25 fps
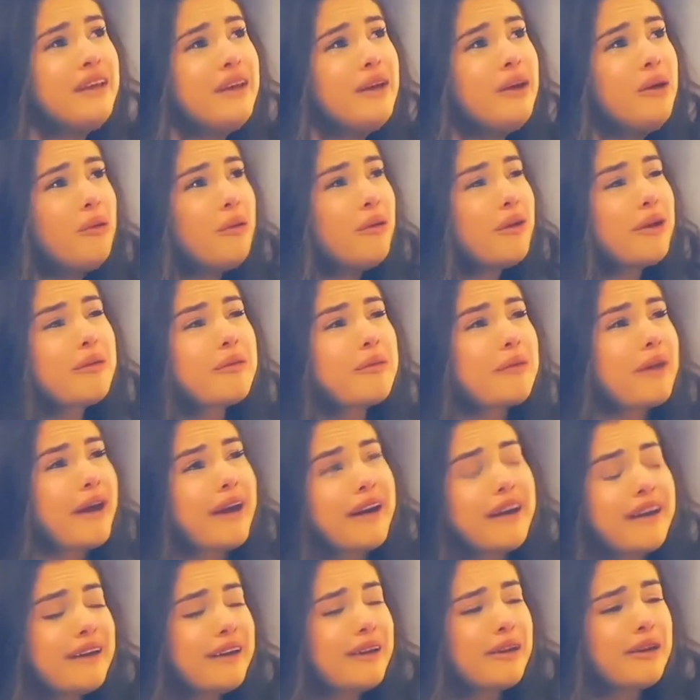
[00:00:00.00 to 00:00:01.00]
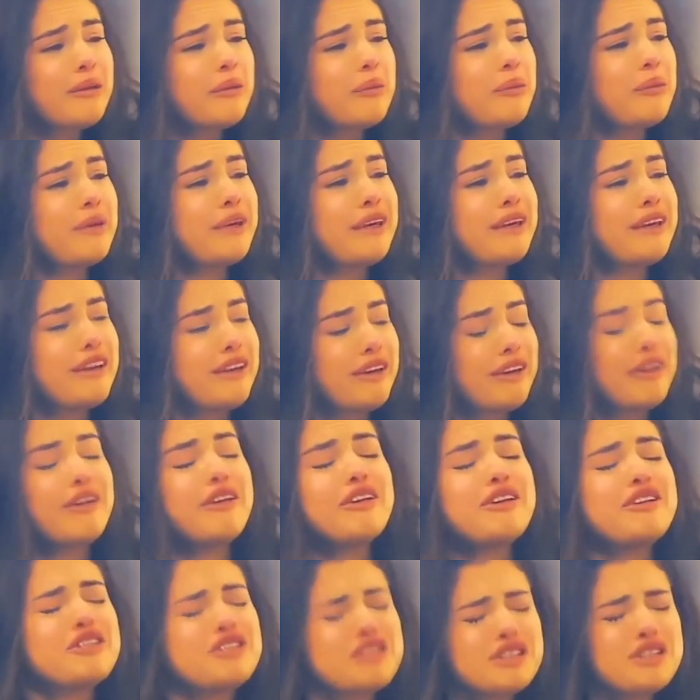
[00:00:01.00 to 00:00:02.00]
when am I gonna be
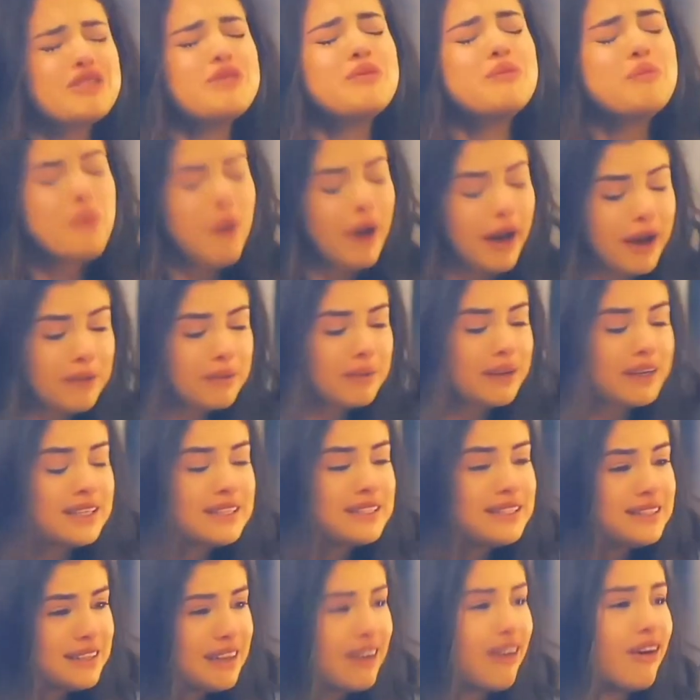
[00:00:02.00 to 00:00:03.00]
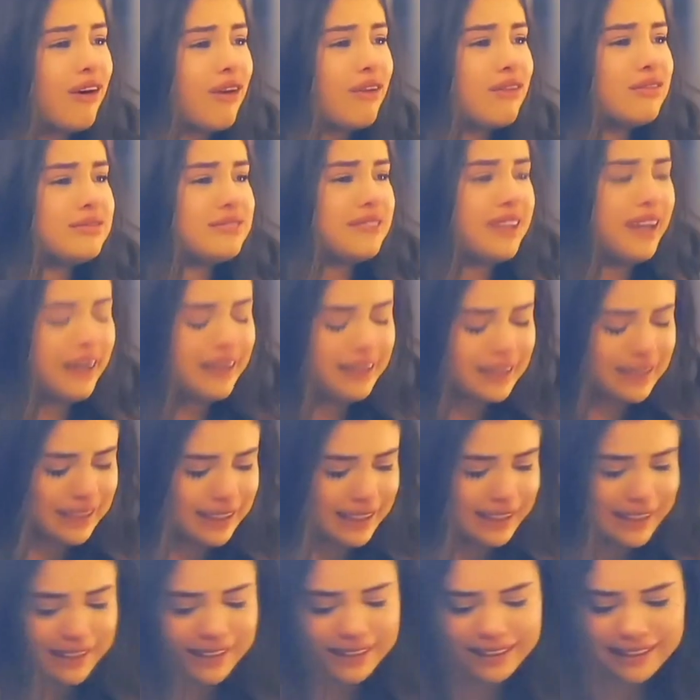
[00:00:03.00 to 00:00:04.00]
good just by myself, not
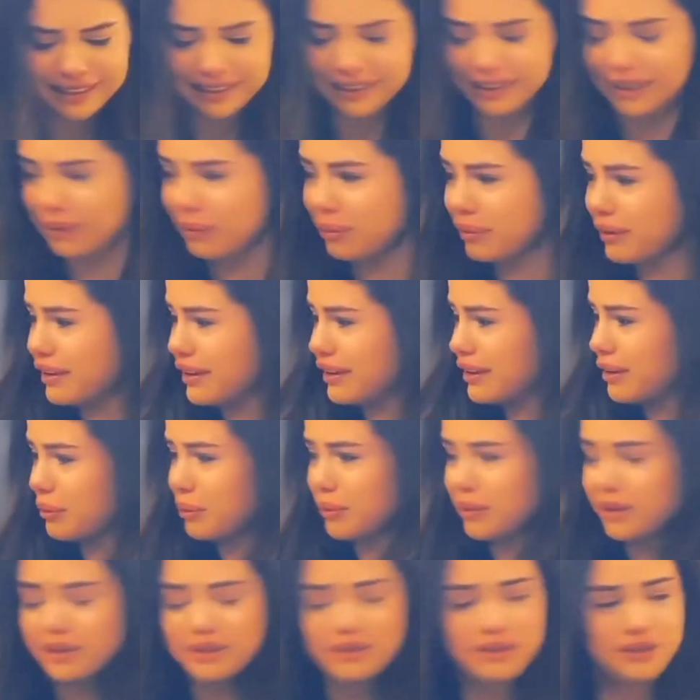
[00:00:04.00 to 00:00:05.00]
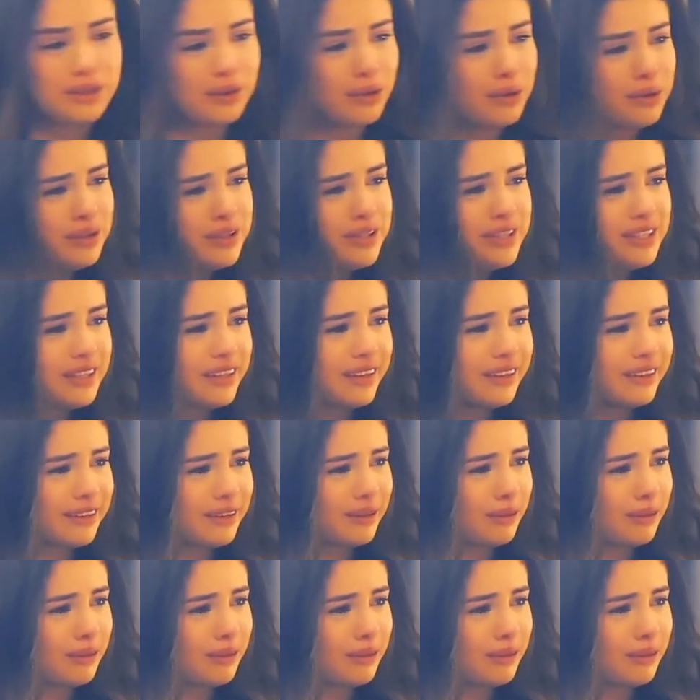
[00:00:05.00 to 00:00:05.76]
needing anybody to be associated